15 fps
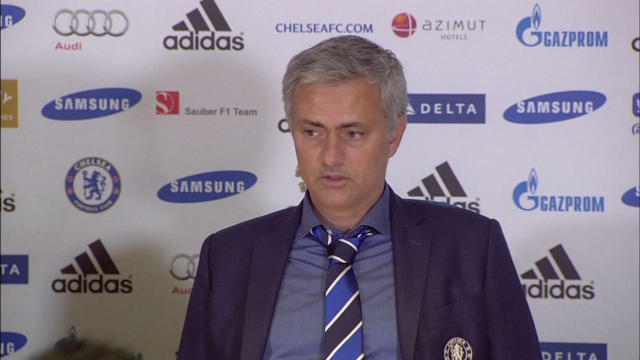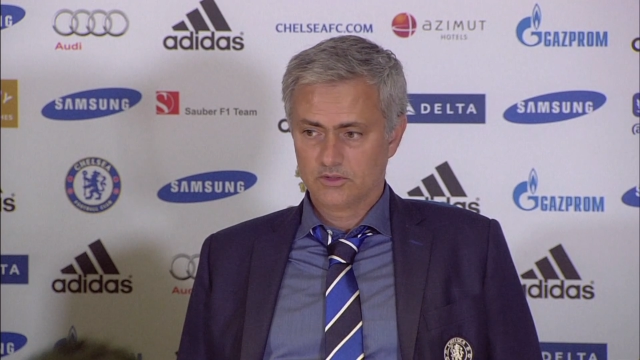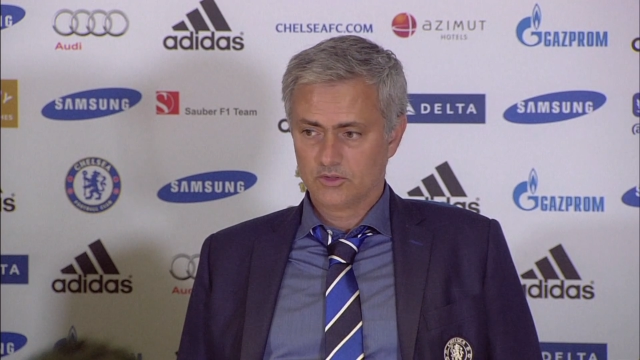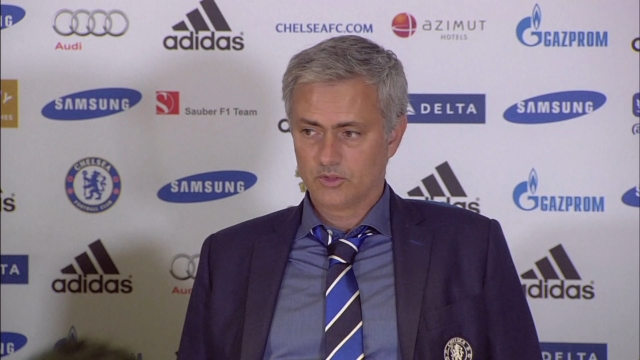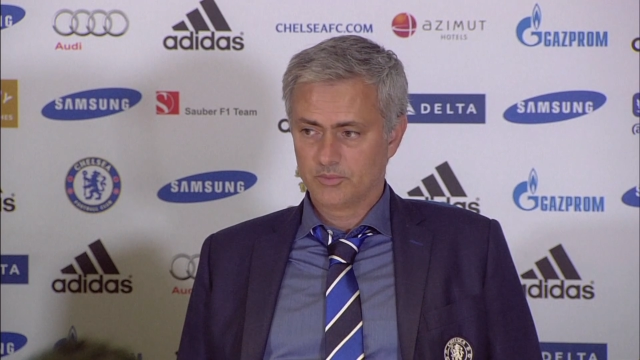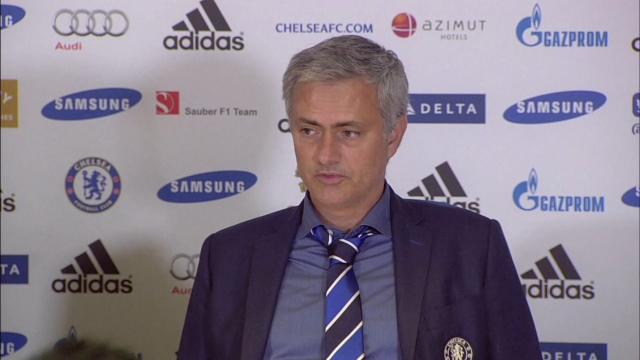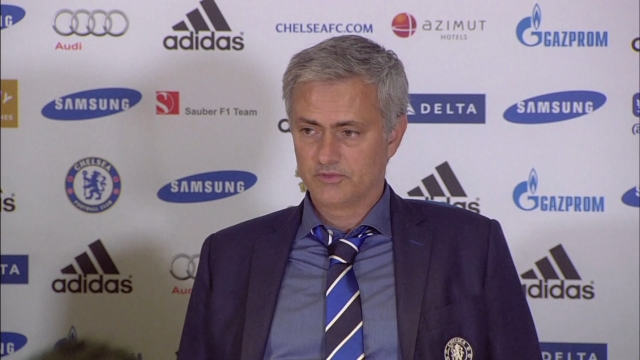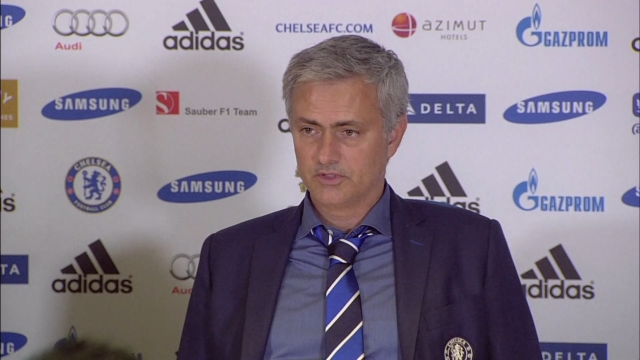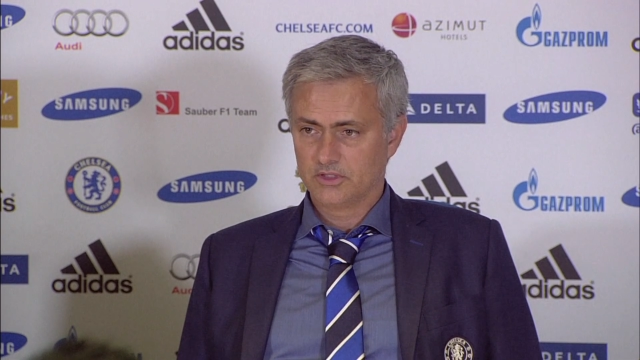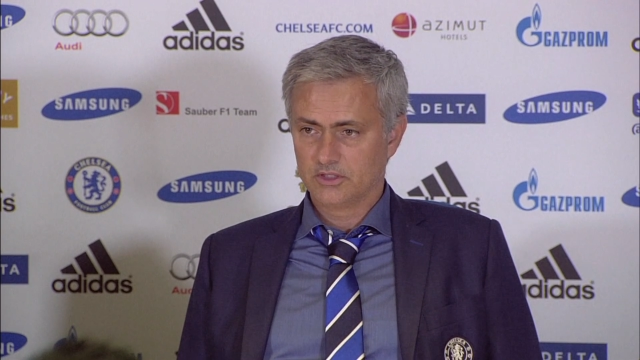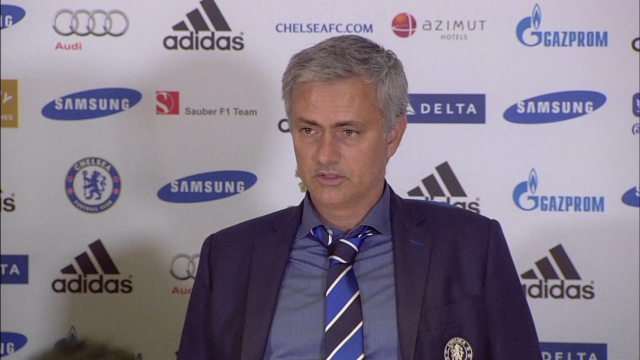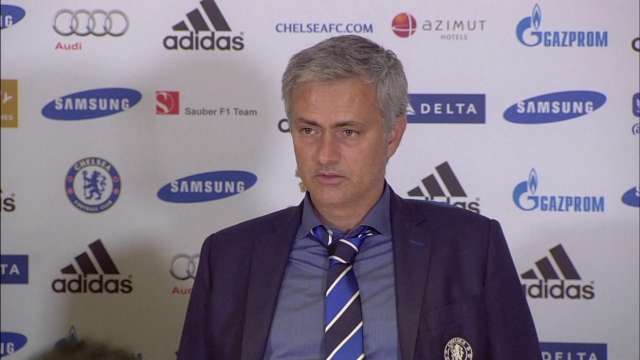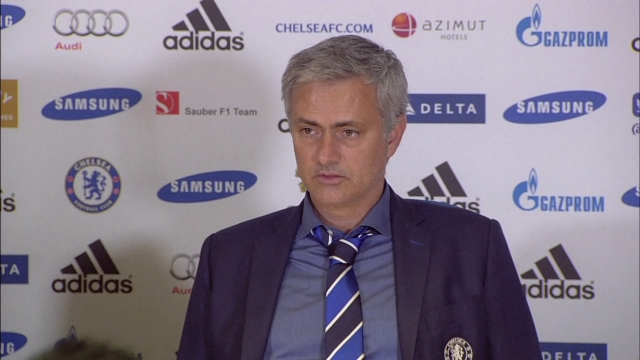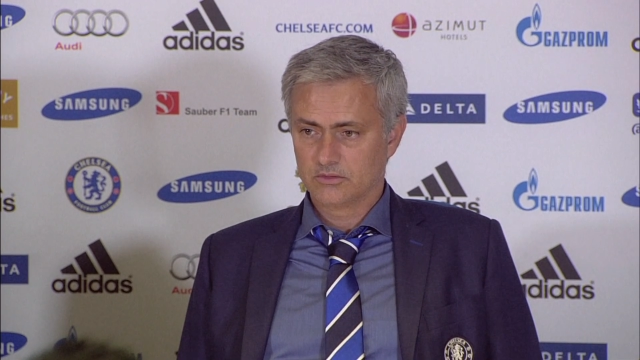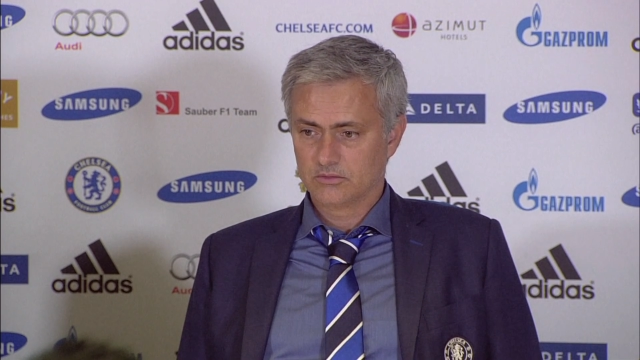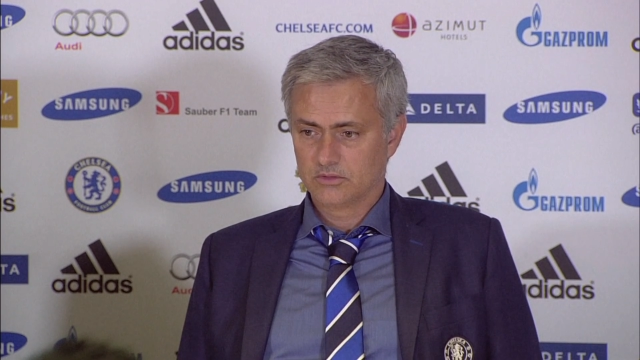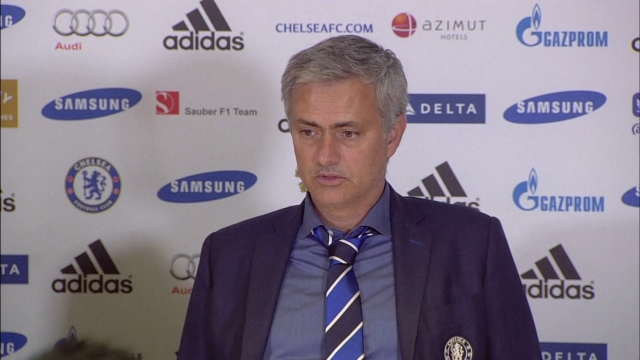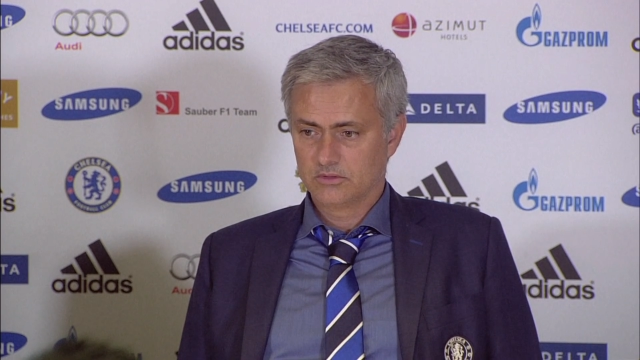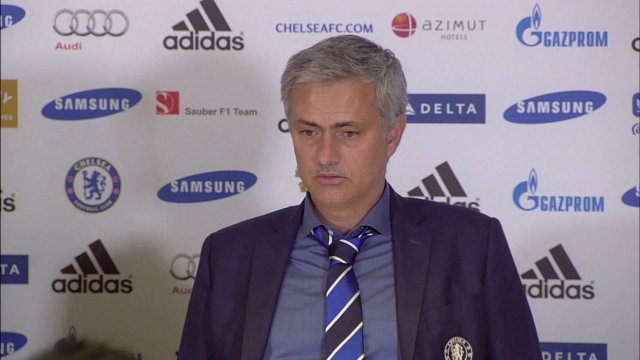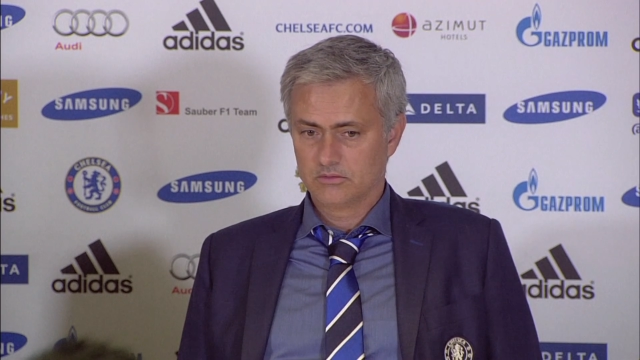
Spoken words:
top of the league. So